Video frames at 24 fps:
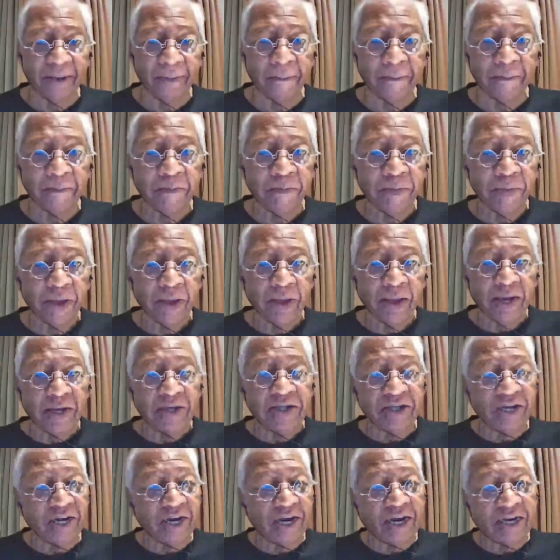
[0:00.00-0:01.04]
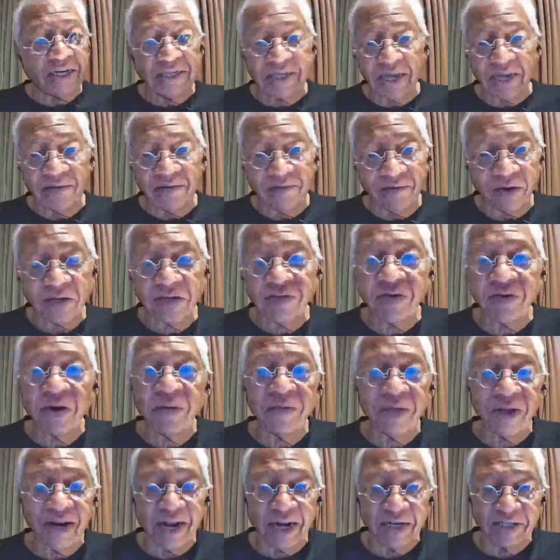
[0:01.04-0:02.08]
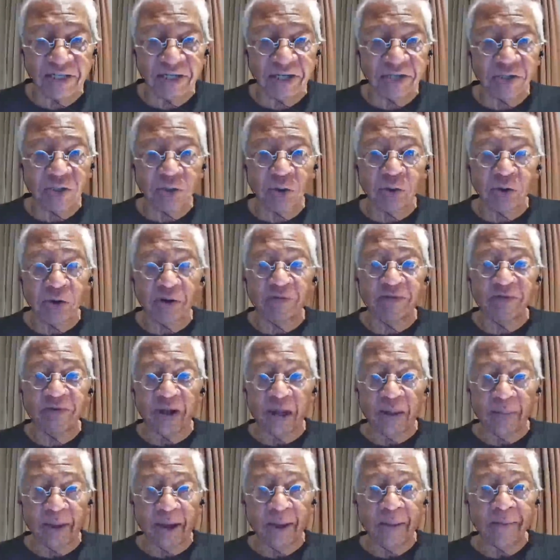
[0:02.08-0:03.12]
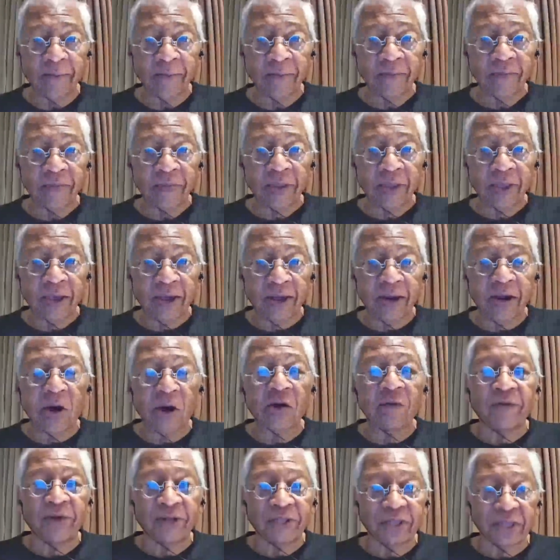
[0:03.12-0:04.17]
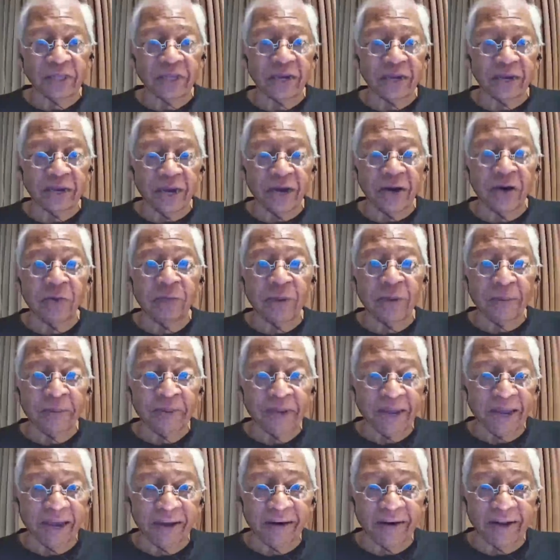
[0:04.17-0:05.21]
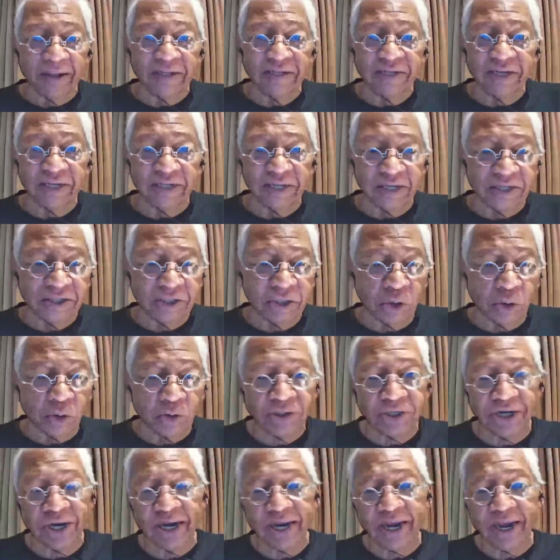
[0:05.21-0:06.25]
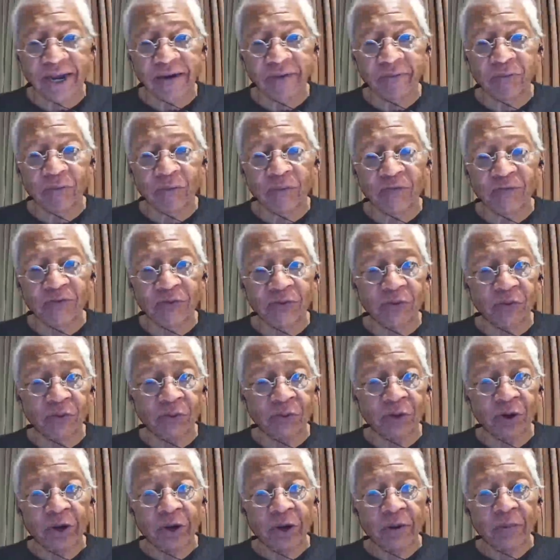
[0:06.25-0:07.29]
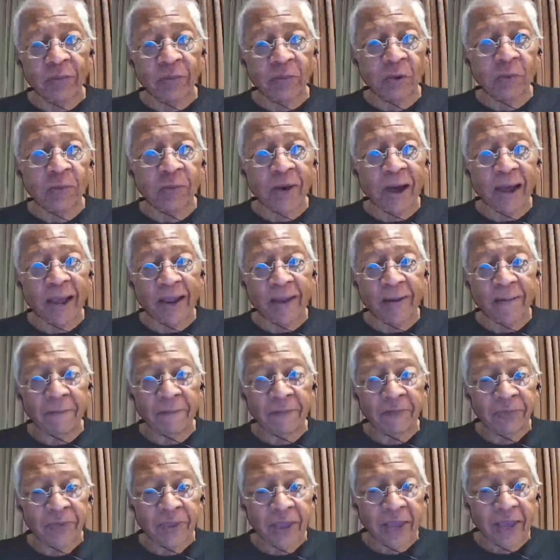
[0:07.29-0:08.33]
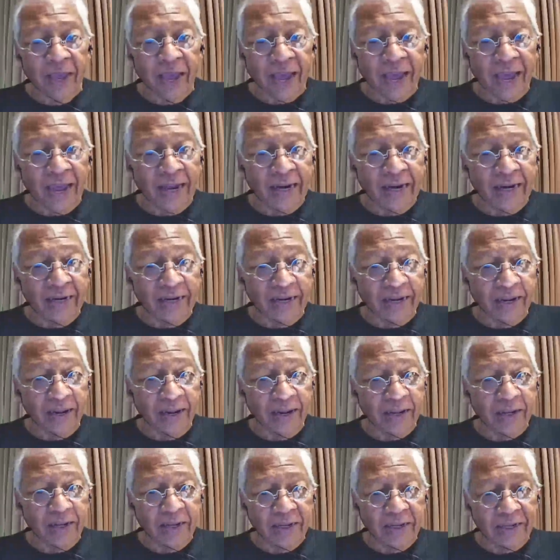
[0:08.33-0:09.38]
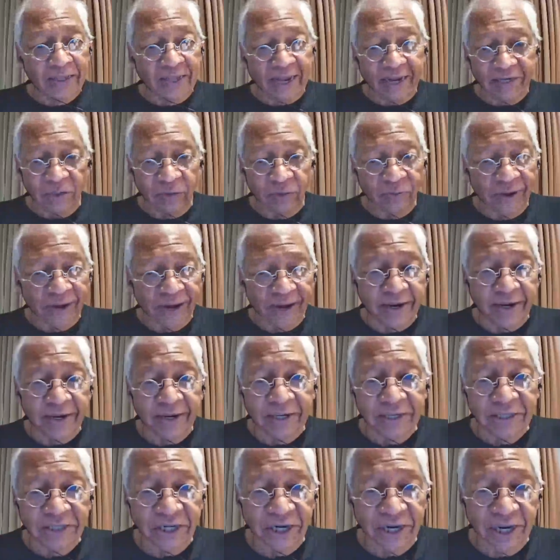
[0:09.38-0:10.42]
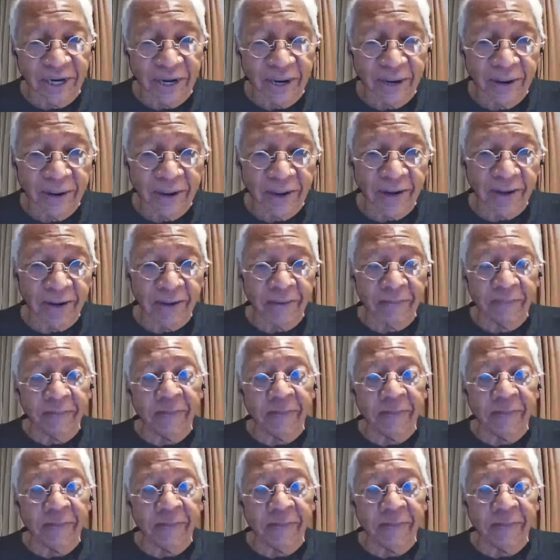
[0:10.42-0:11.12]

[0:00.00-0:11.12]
Bedi. She herself was from the National School of Drama, along with Anupam Kher and Satish Kaushik, and moved to Mumbai. And that's where she